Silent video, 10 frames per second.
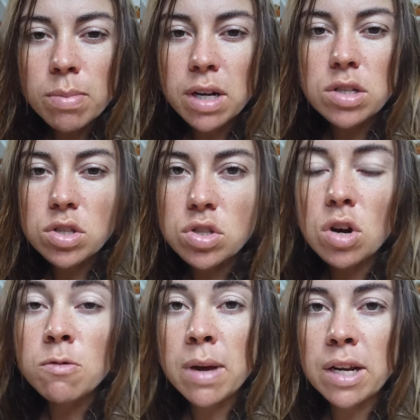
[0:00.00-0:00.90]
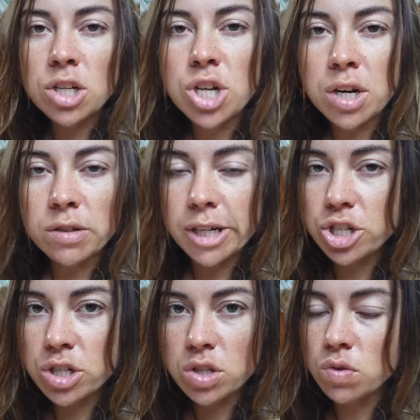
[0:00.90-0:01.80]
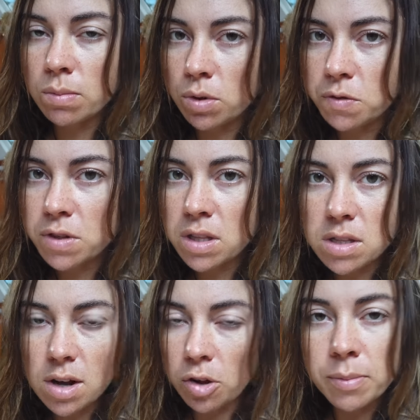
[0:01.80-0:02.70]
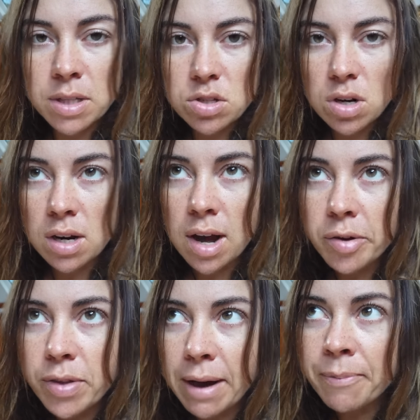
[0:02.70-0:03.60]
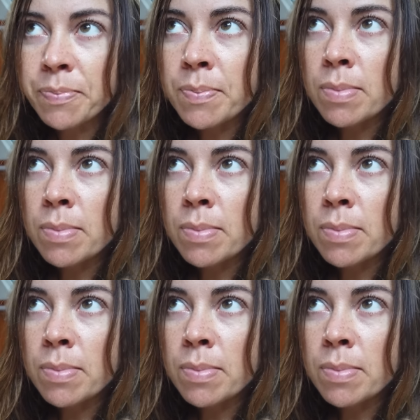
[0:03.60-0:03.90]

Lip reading: but it's so many generations removed in the Solomons right now that